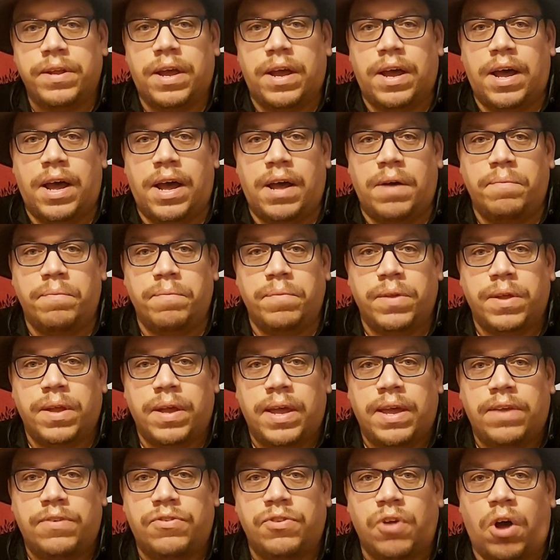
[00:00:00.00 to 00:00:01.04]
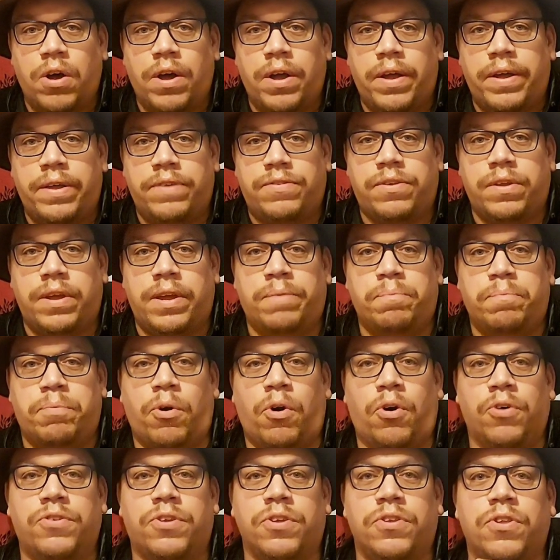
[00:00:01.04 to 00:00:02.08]
um, it's not it's
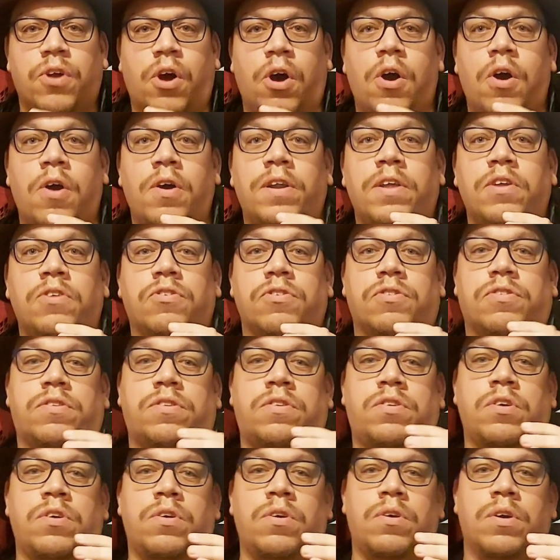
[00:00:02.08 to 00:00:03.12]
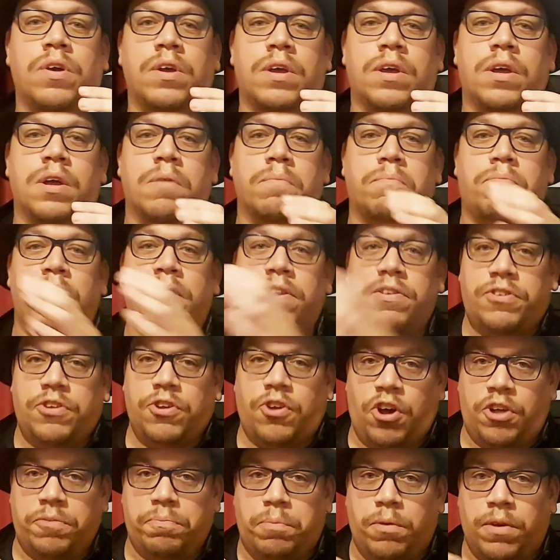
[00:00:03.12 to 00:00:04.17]
important not only just to preach the
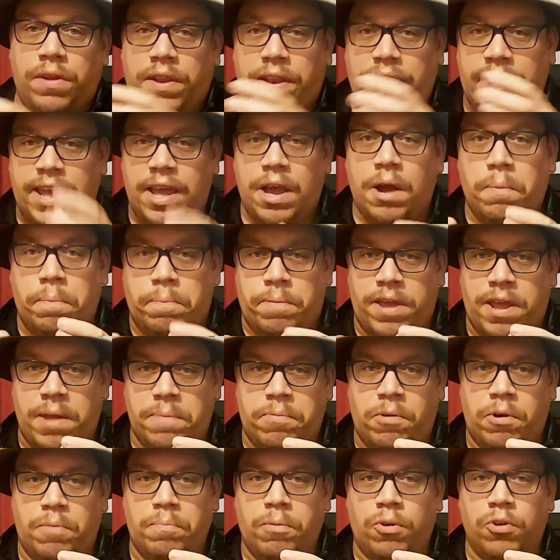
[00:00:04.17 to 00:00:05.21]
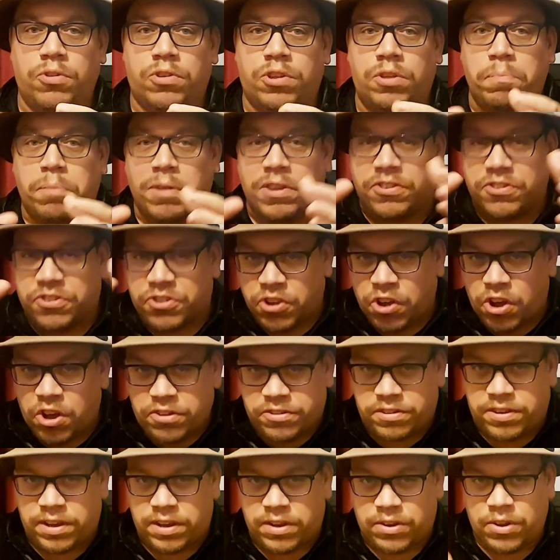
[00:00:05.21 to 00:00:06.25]
gospel and heal people, but to be
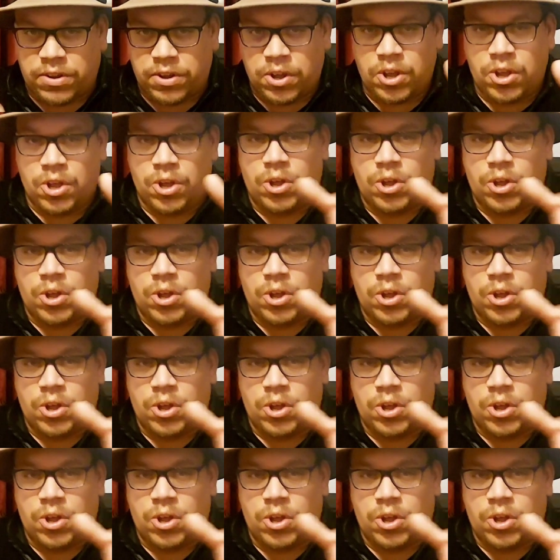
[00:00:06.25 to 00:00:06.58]
searching